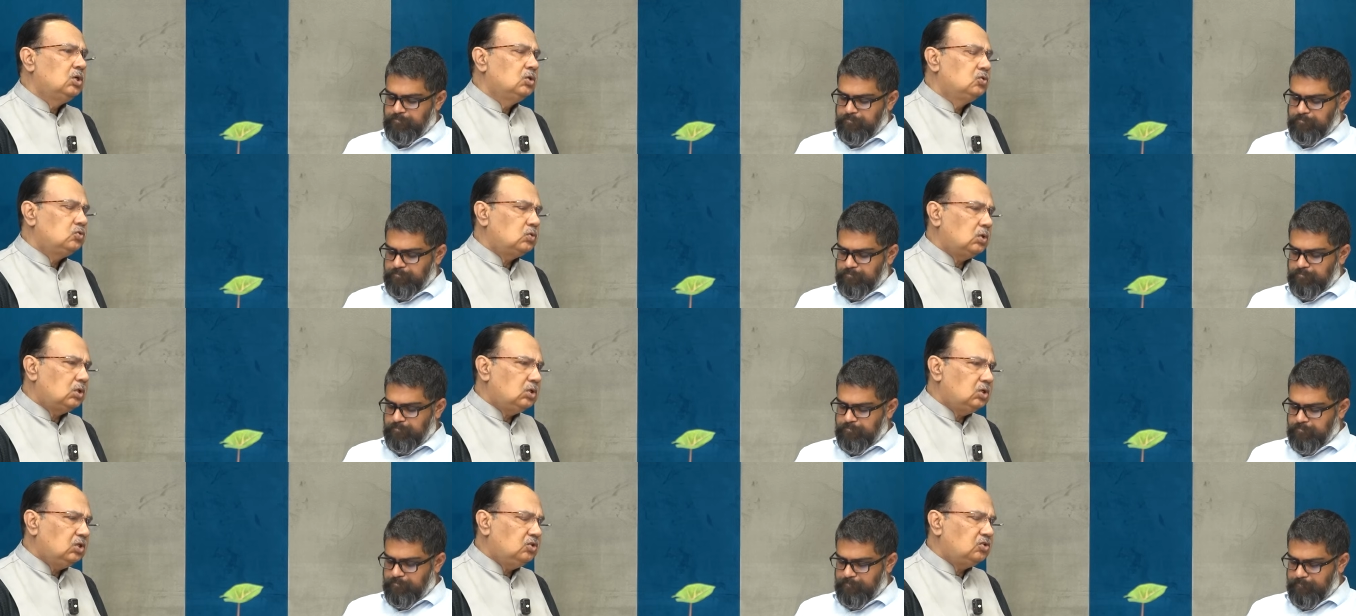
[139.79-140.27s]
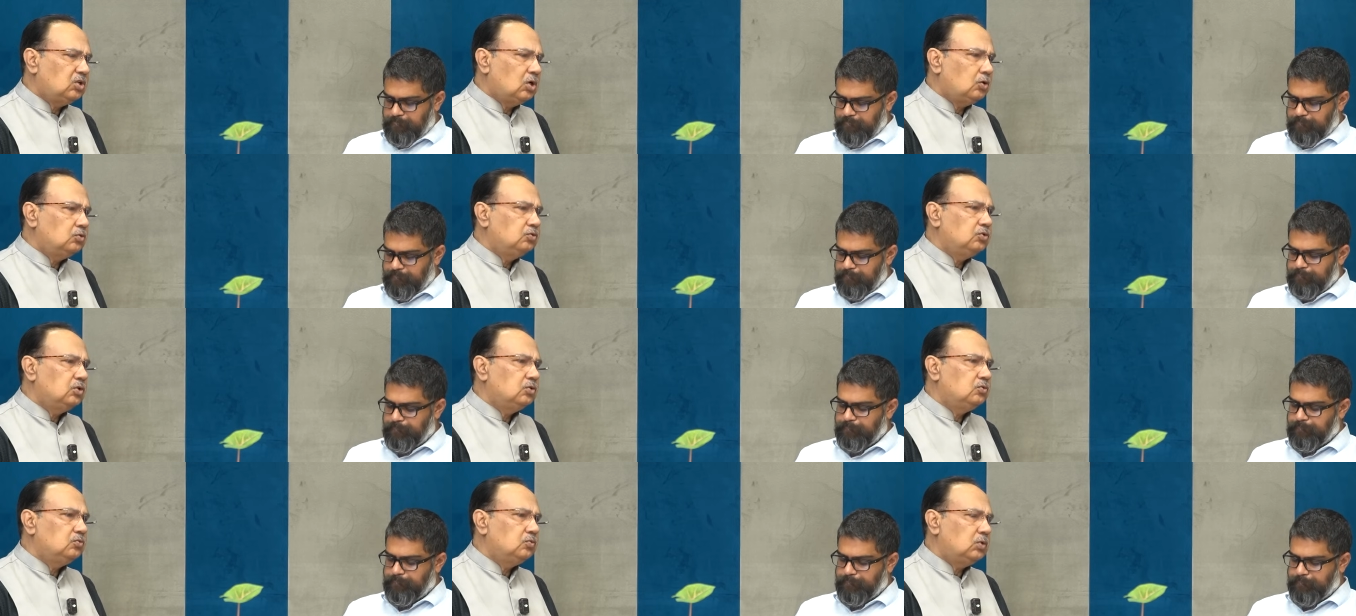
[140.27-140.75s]

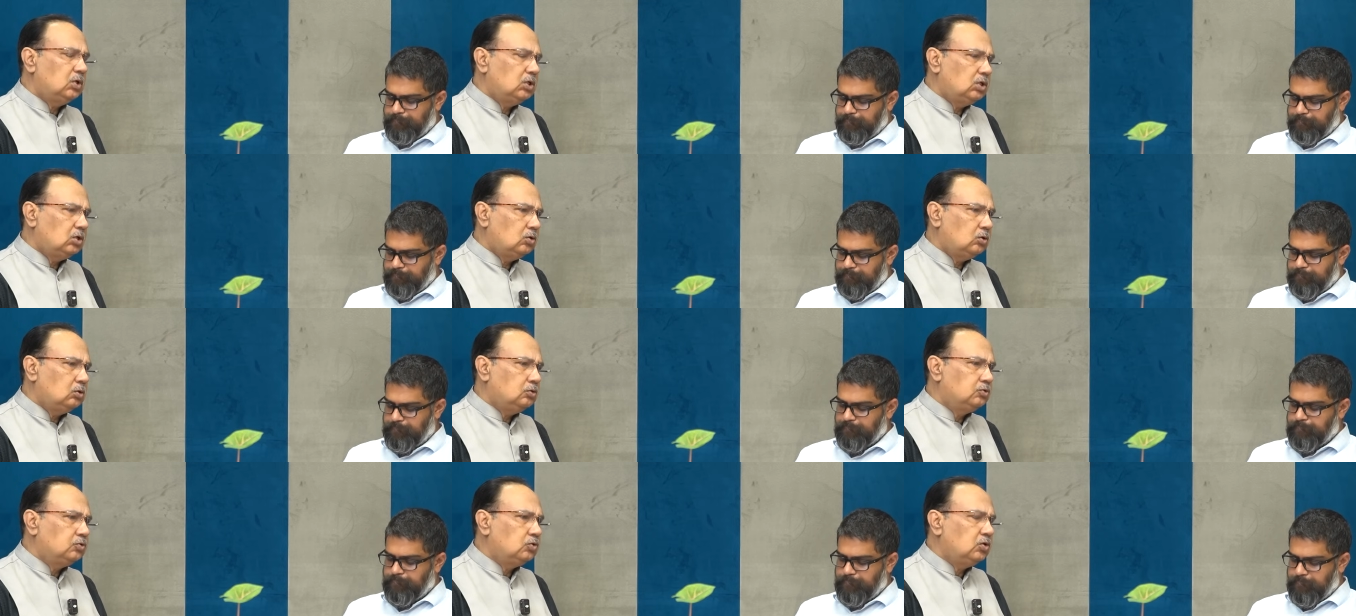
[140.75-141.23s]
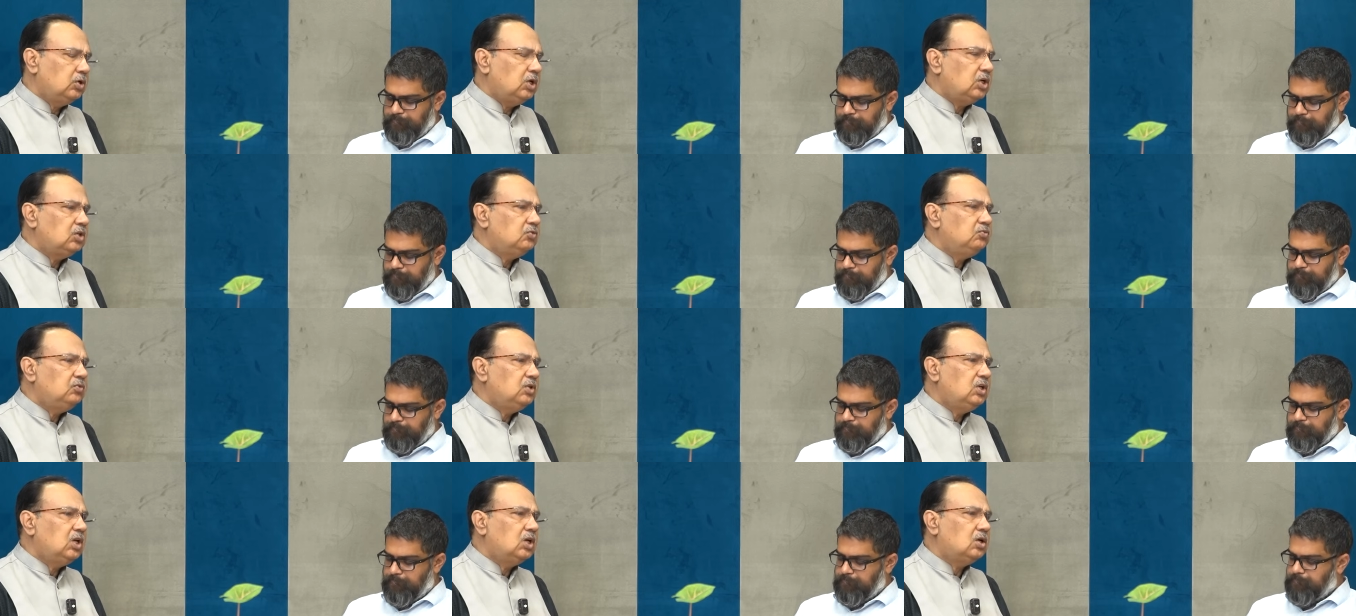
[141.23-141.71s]
Speaker 1: 20001 also
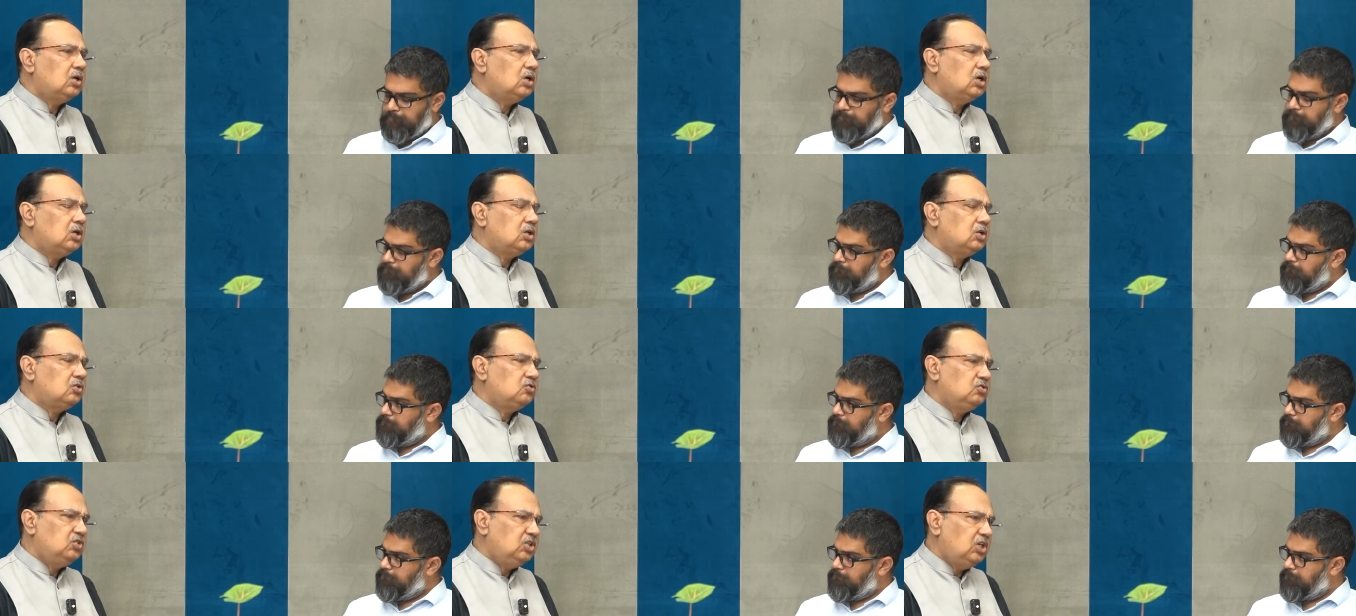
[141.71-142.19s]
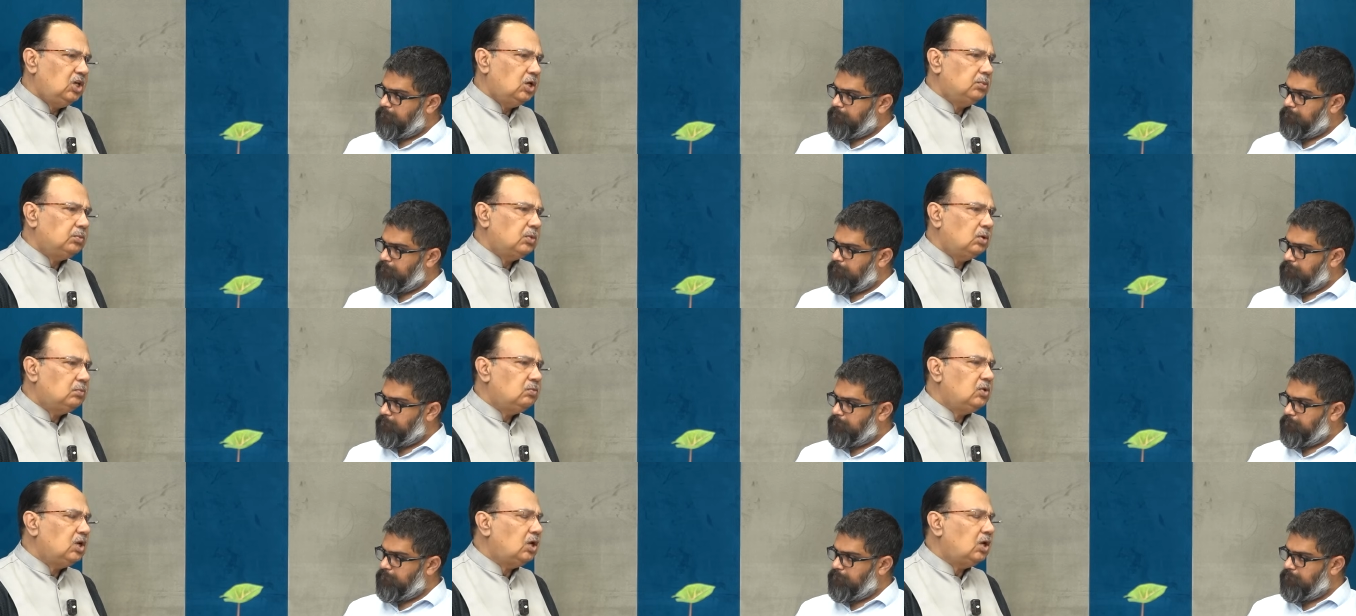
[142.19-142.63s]
and we are CMM